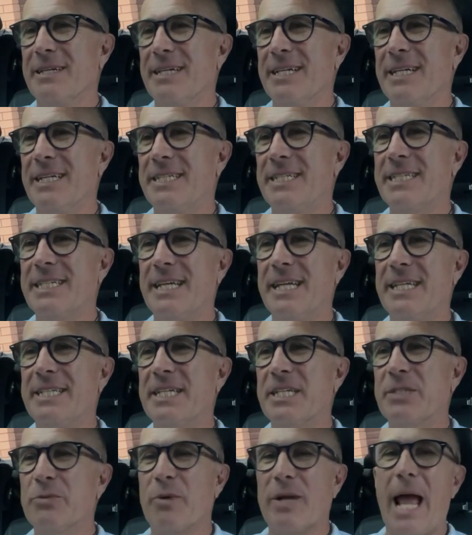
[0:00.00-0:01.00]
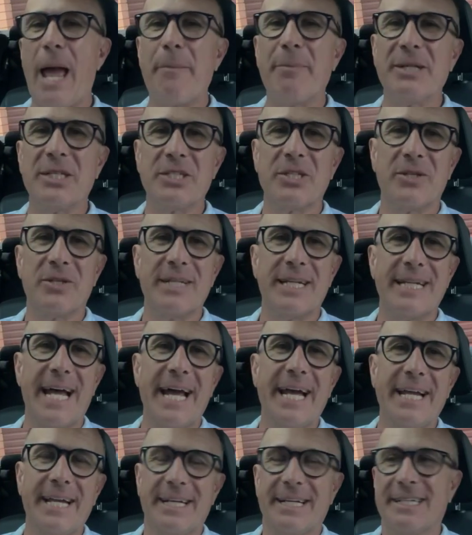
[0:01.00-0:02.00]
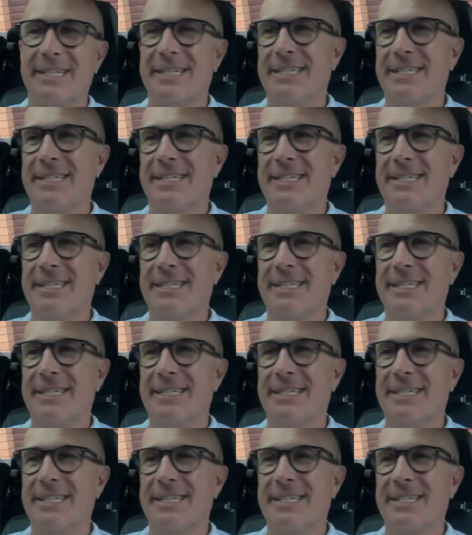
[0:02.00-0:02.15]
it's just what happens on the day.